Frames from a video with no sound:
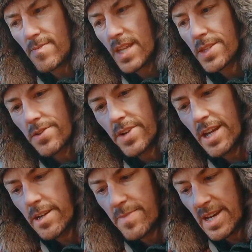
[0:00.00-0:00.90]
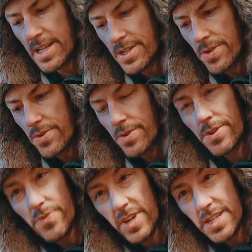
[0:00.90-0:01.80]
So getting back to the
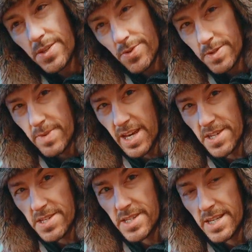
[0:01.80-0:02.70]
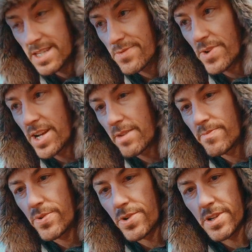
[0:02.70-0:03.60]
resource base is really
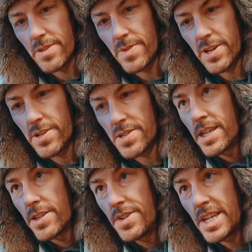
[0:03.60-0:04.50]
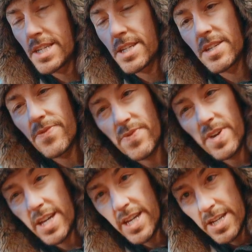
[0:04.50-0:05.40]
important, because you need to
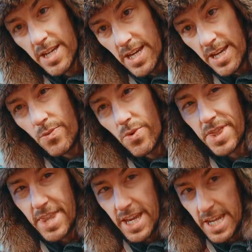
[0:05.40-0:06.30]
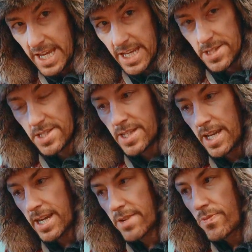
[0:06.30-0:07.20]
define what that is.
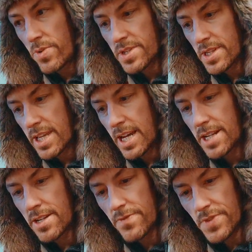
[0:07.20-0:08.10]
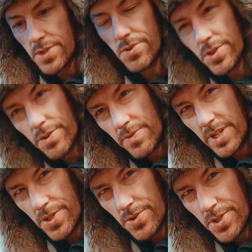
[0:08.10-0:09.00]
Like, what kind of social
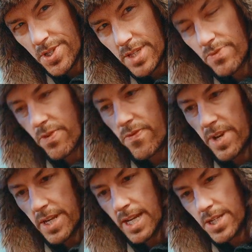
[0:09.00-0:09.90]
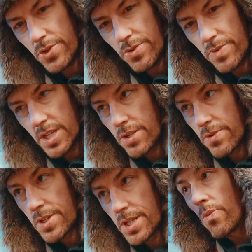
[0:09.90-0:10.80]
resources, what financial
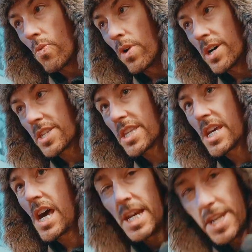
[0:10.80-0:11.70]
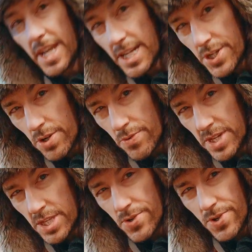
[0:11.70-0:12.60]
resources, what natural
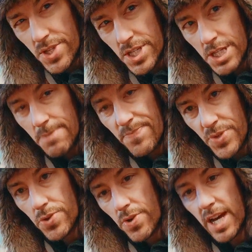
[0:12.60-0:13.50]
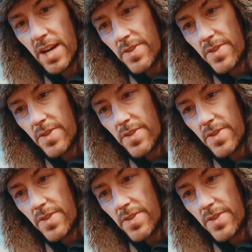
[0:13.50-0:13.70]
resources do you have